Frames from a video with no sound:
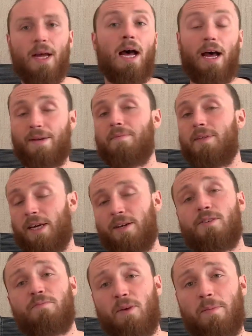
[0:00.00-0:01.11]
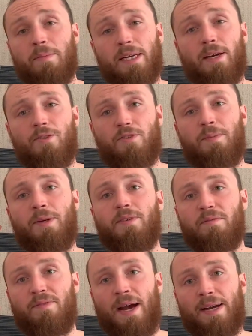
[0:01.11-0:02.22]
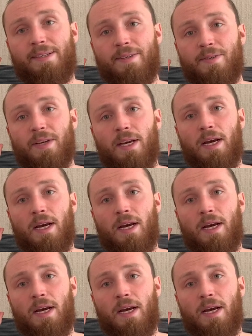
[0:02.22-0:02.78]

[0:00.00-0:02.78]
And yes, probably contributing factors,